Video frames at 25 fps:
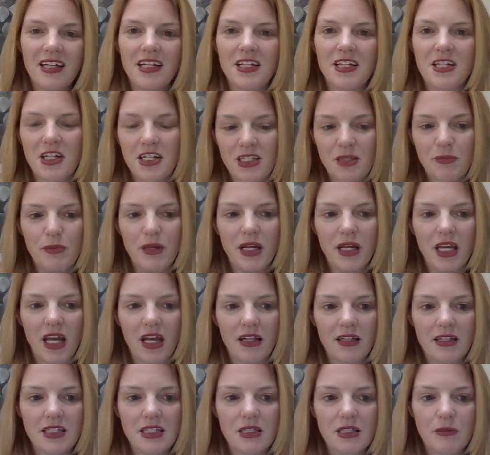It just
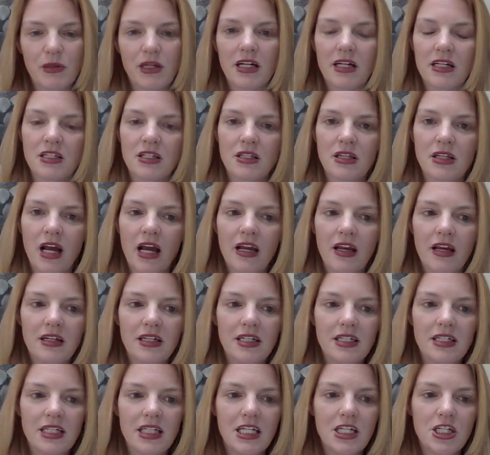begins, because I'm
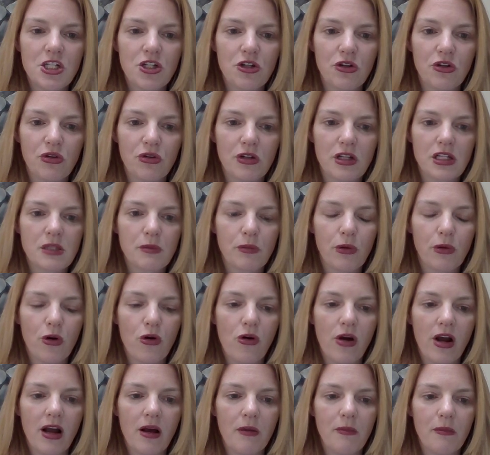going to teach you through this
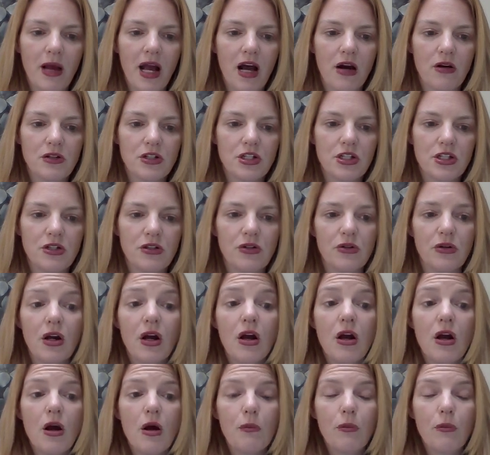program how to